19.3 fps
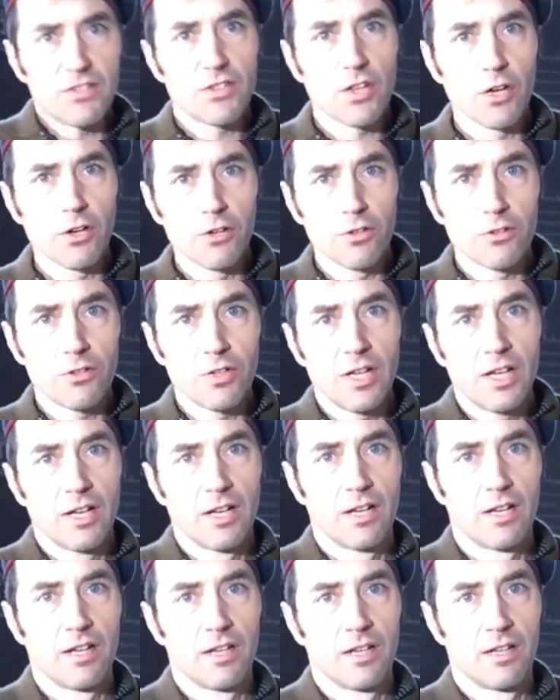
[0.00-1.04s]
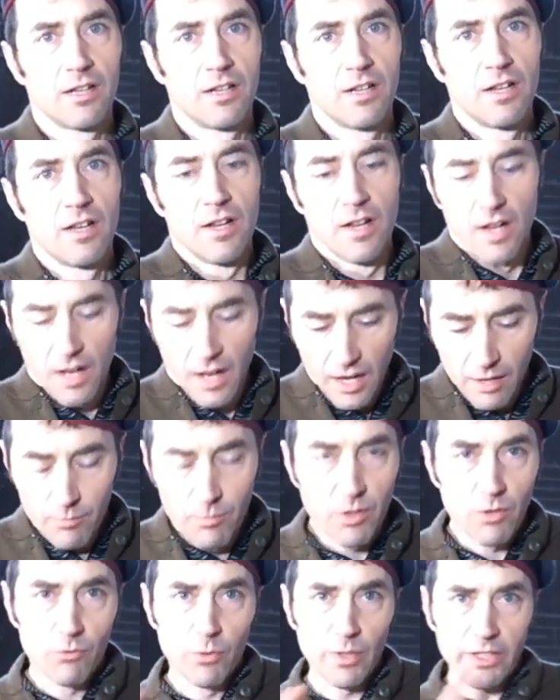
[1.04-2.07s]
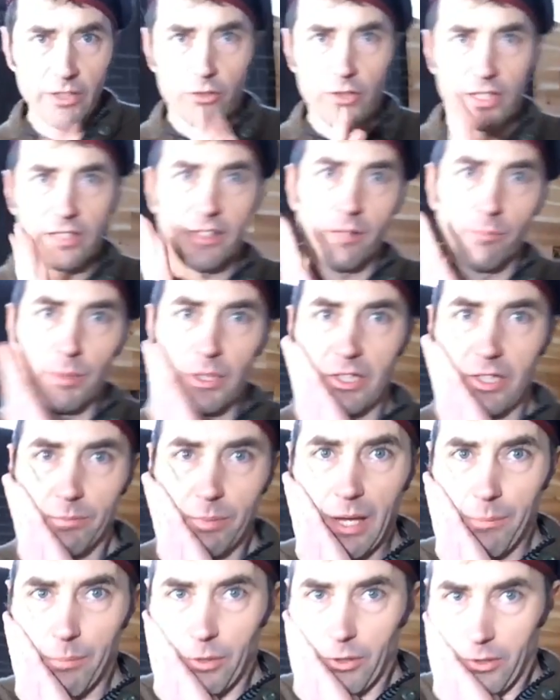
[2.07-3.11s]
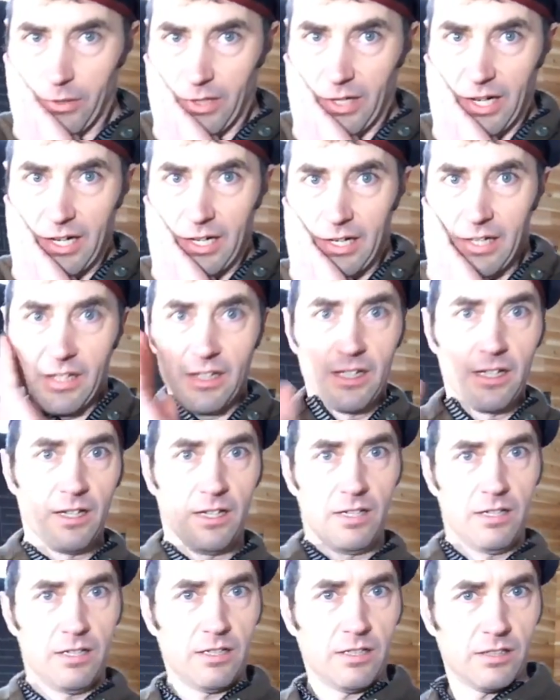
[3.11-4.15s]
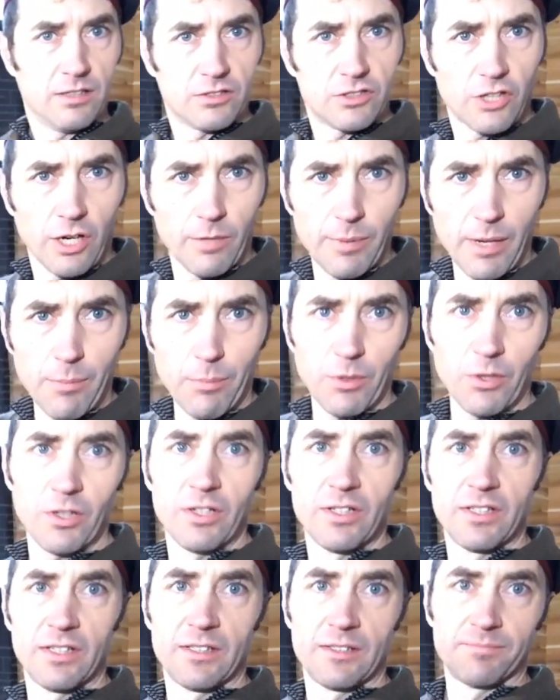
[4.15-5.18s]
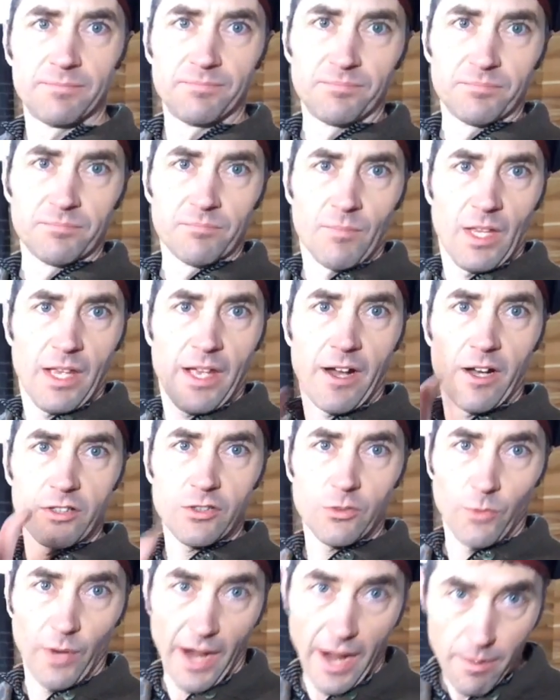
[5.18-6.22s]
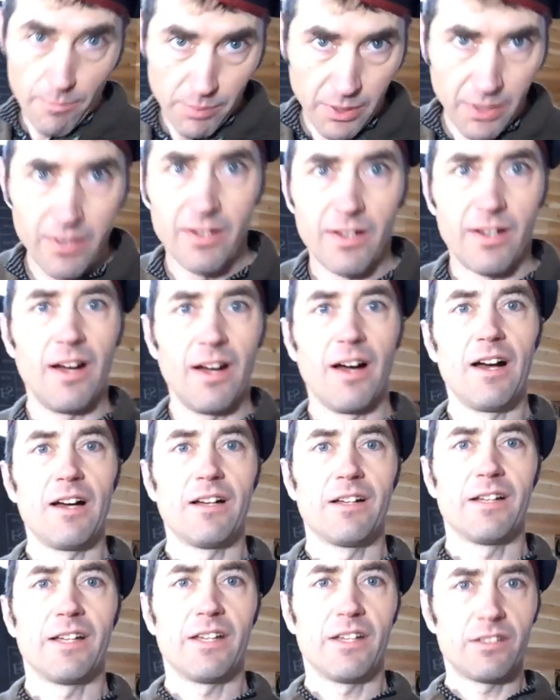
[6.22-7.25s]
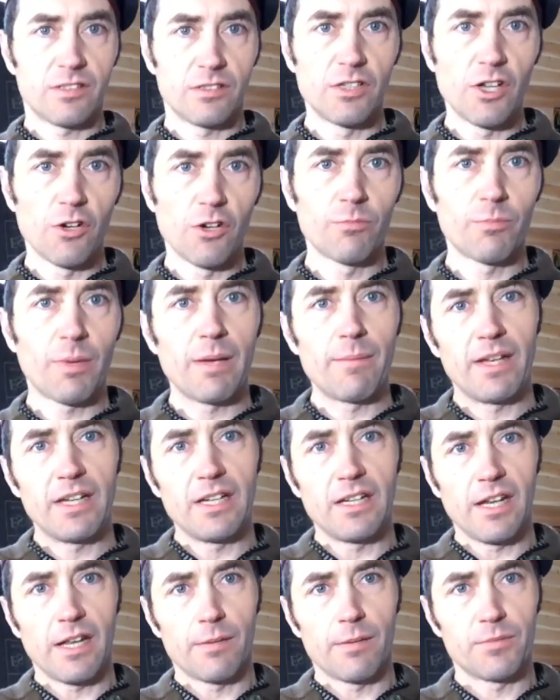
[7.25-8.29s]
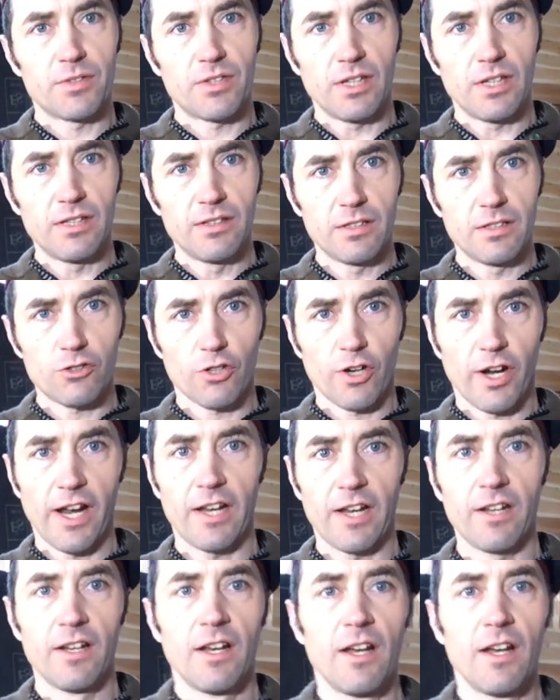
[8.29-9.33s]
So, really quickly, building paper, tar paper, house wrap. It's known by many names in the trade.